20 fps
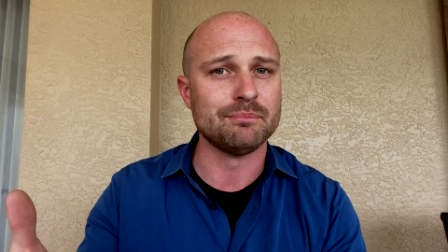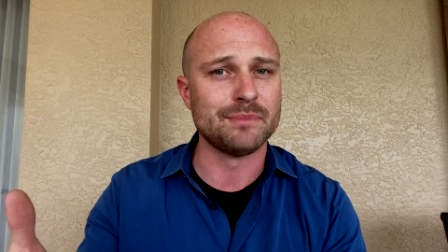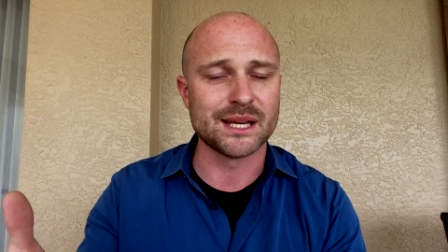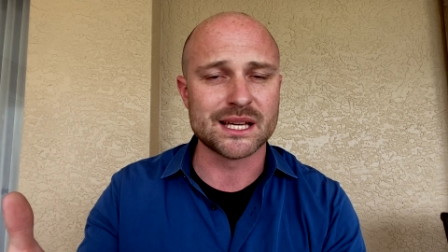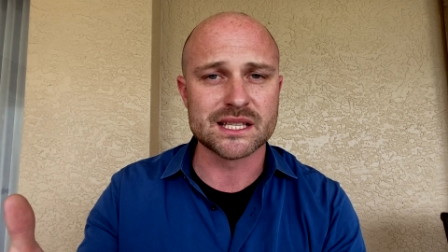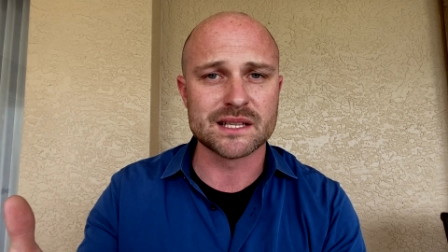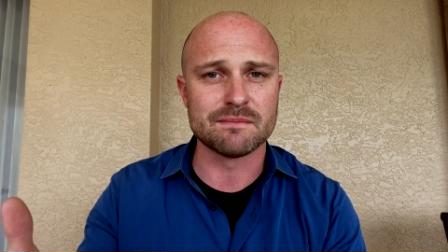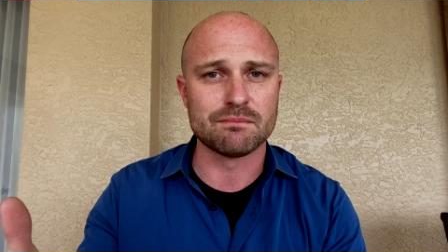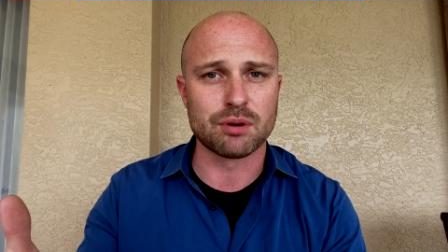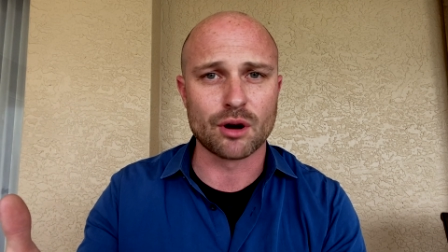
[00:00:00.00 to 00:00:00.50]

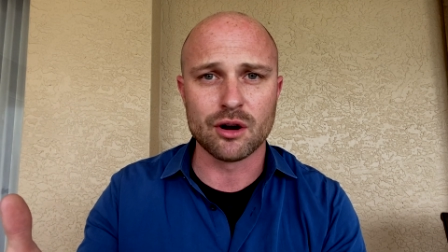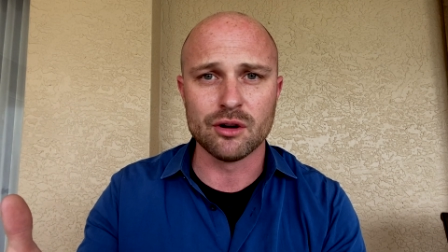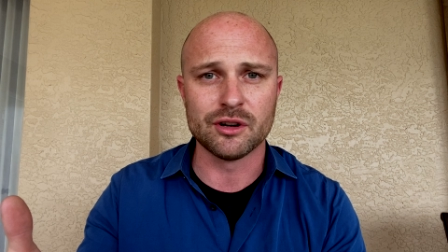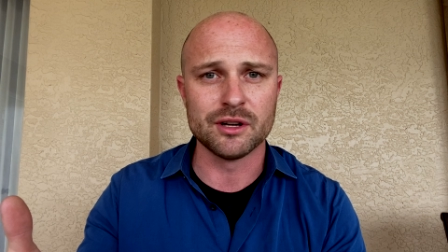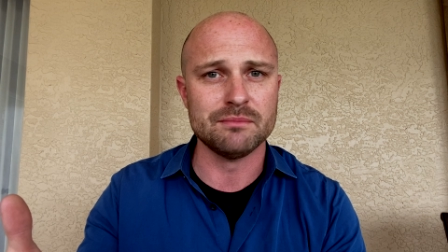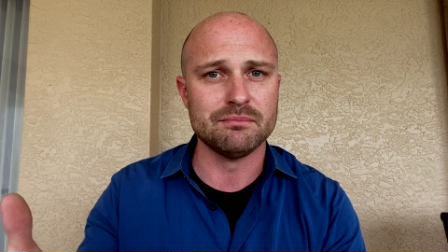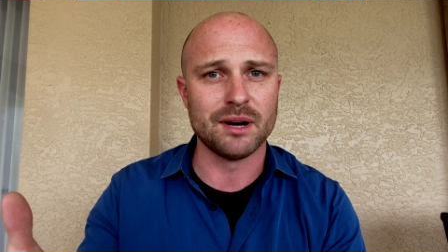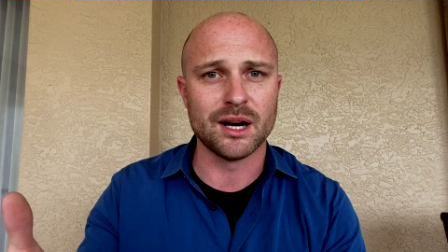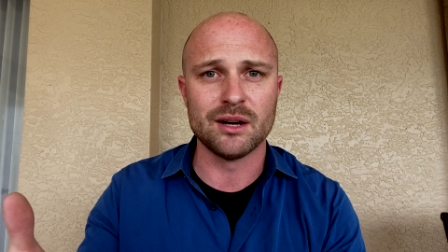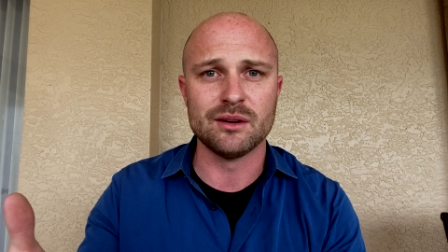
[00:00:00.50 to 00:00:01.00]
because of
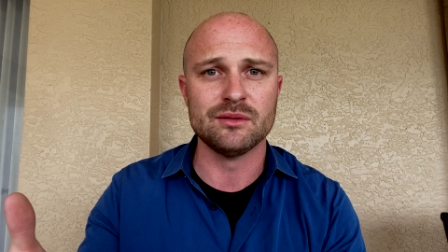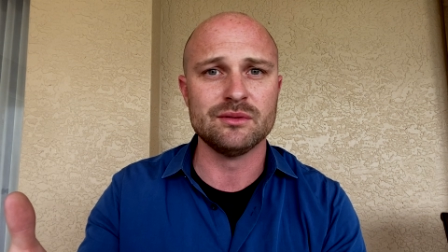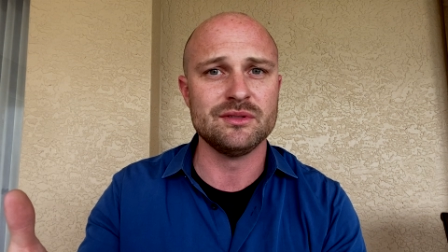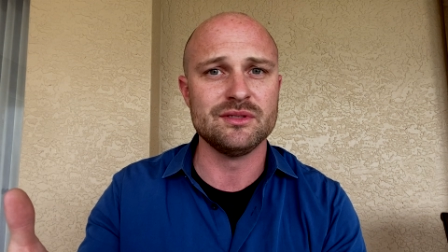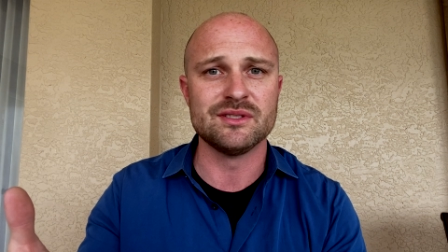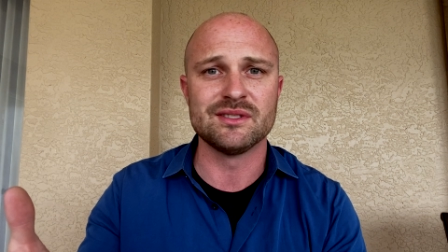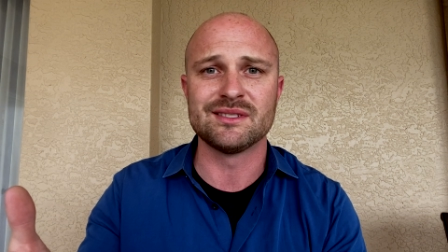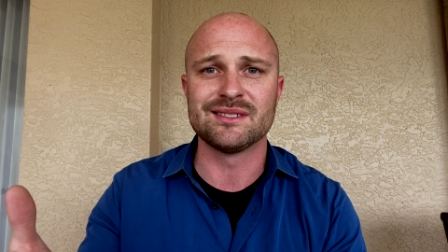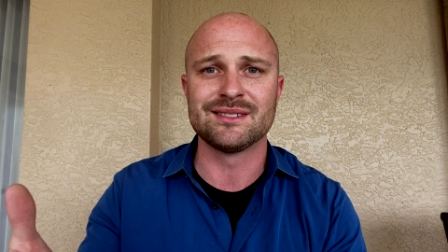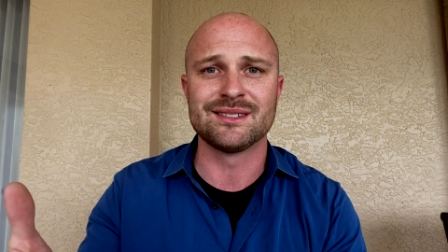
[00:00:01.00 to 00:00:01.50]
broken
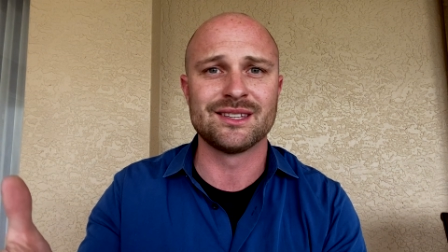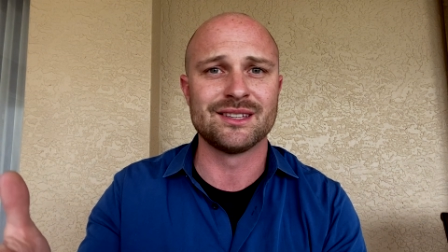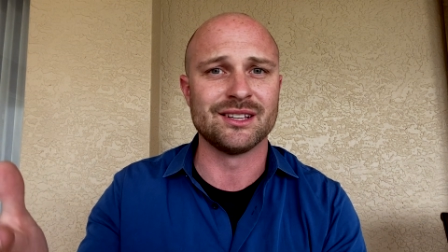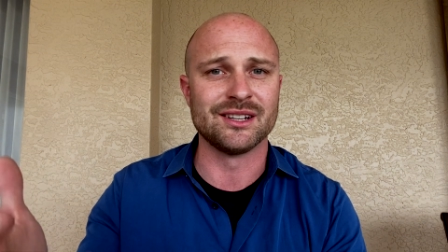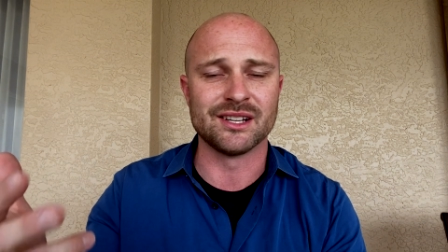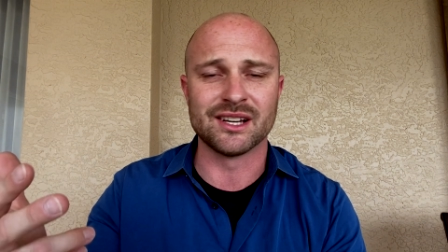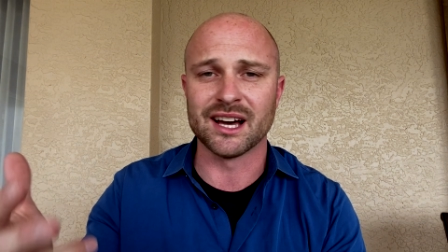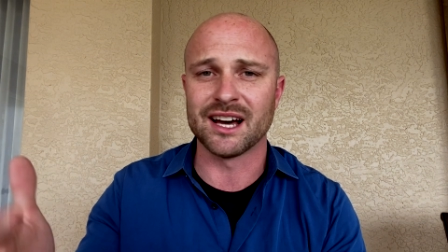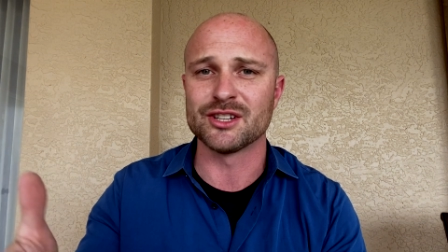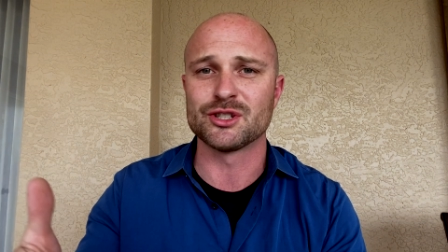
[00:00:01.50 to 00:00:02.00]
bones,
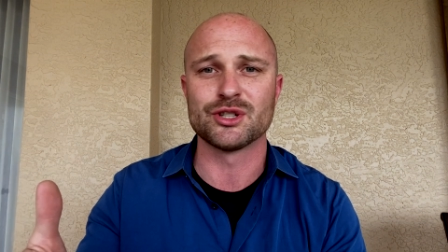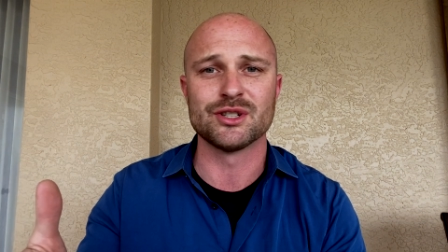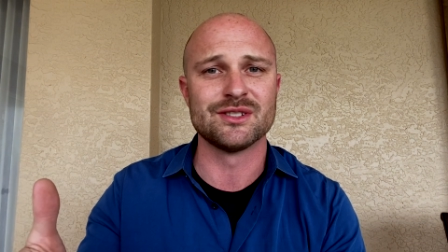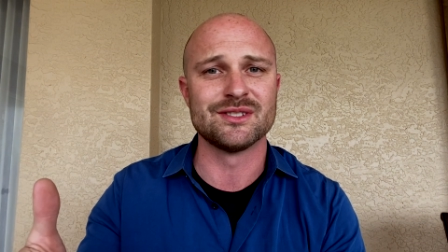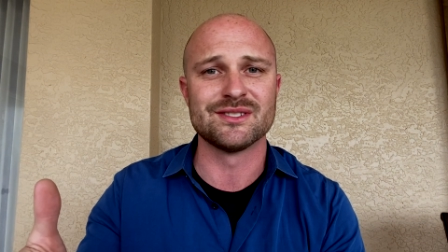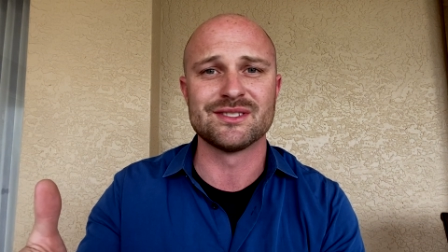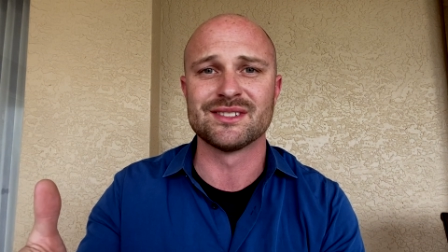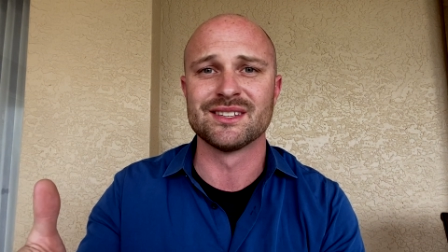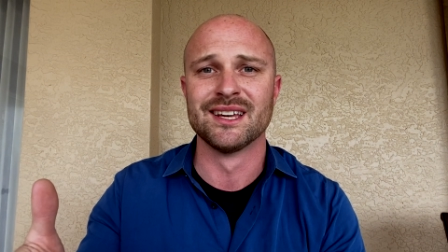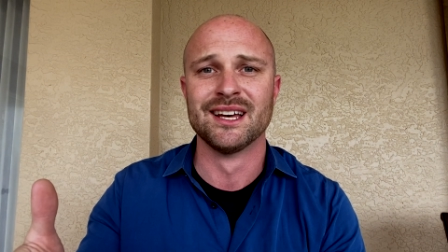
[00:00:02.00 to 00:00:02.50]

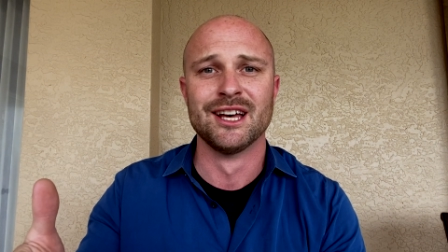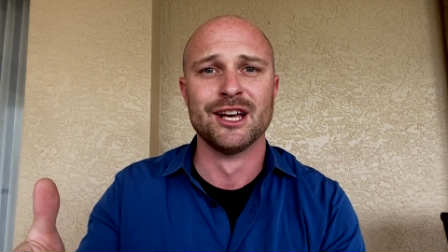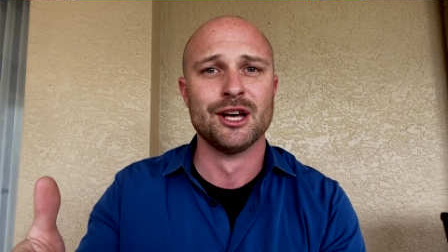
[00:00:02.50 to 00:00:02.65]
concussions,